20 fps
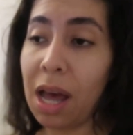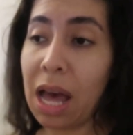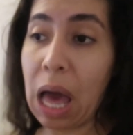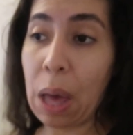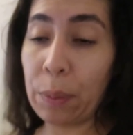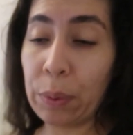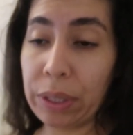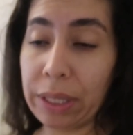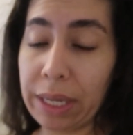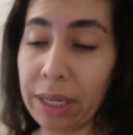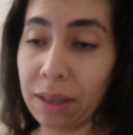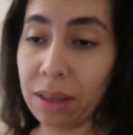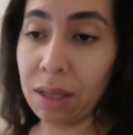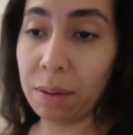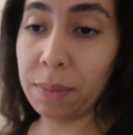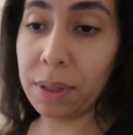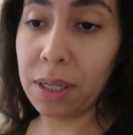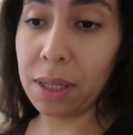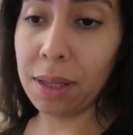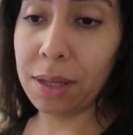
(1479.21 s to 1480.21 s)
I will link
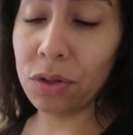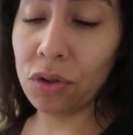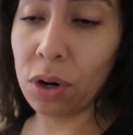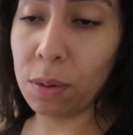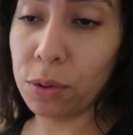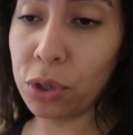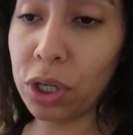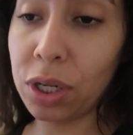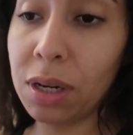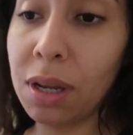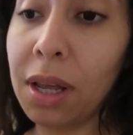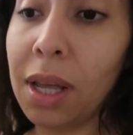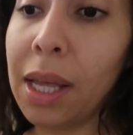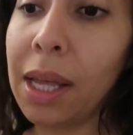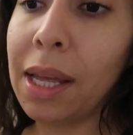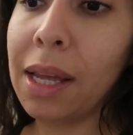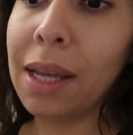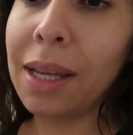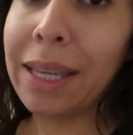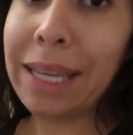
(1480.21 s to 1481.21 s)
them in the description,
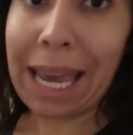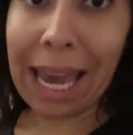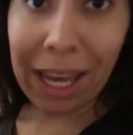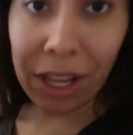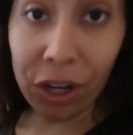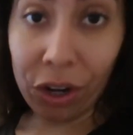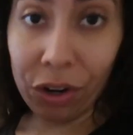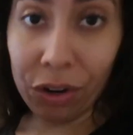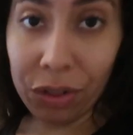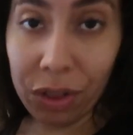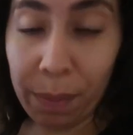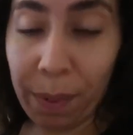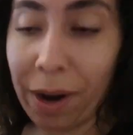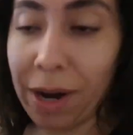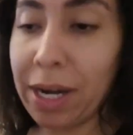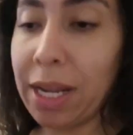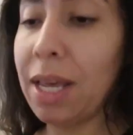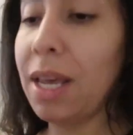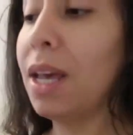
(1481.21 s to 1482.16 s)
cater the party.